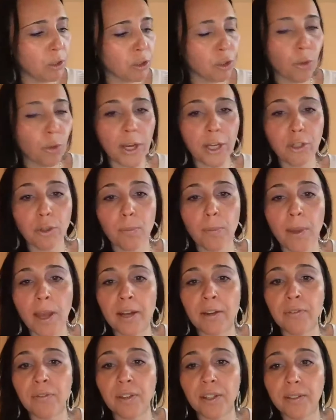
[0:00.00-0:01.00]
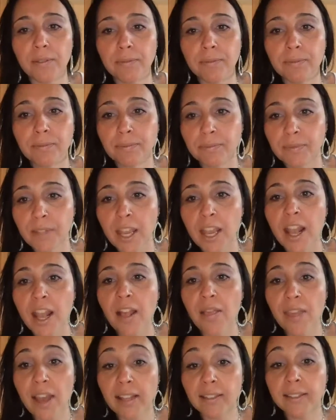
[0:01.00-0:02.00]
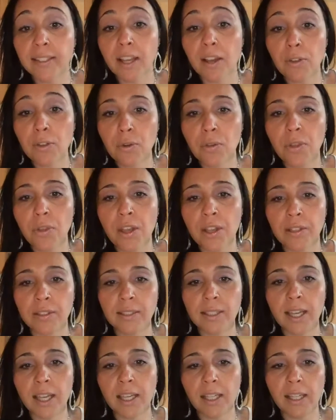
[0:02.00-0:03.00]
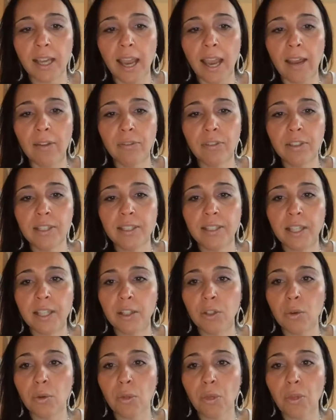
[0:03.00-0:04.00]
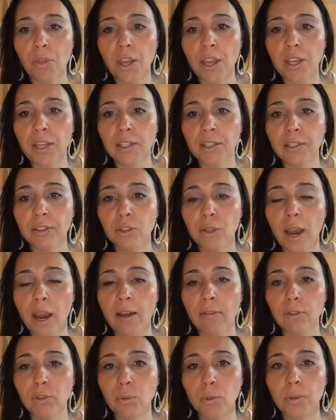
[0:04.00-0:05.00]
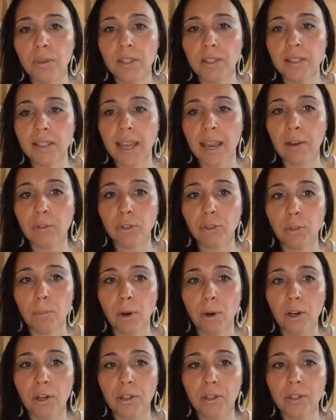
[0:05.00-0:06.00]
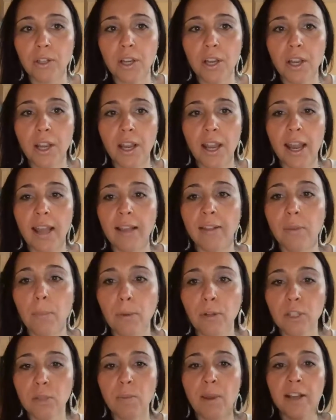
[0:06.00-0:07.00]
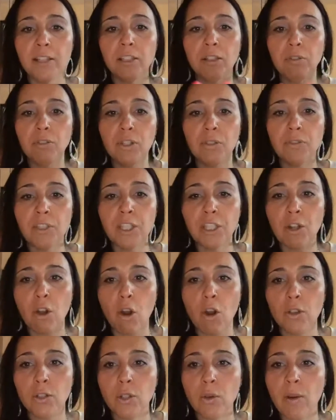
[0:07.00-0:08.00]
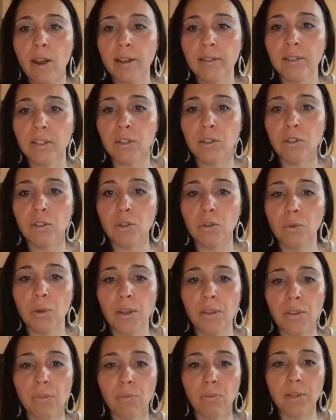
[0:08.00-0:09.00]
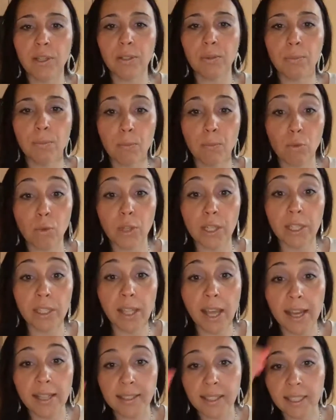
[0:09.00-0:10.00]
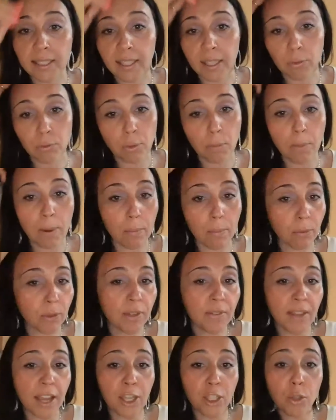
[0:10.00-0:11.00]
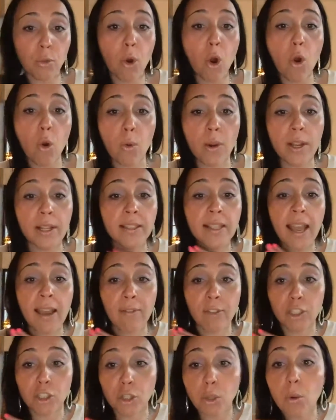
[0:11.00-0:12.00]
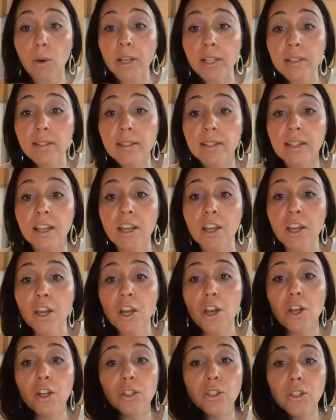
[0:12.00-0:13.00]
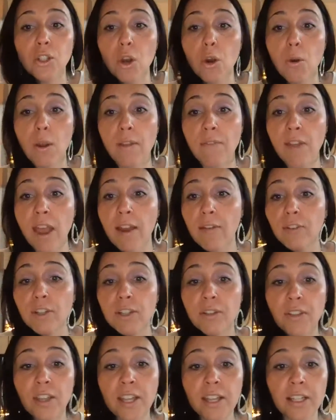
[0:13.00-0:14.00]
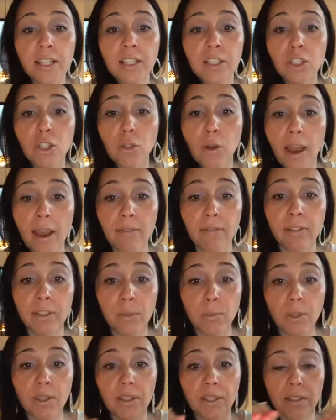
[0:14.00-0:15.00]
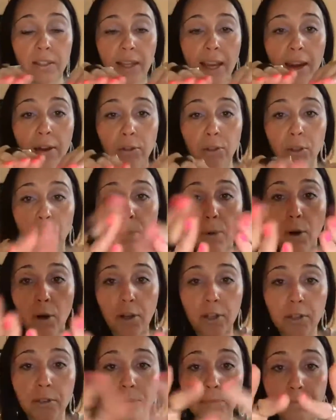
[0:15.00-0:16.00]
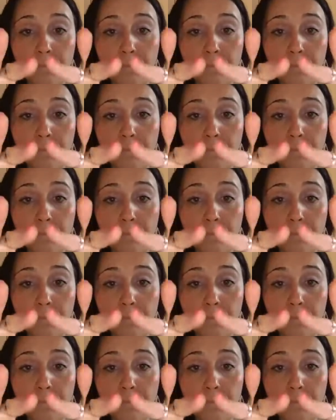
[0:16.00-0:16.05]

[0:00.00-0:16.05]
or greater benefit. That's the other thing, is like every single thing travels with its counterpart. And the perspective shifting also has to do with realizing and remembering that you always have a choice. So if everything is traveling with its counterpart,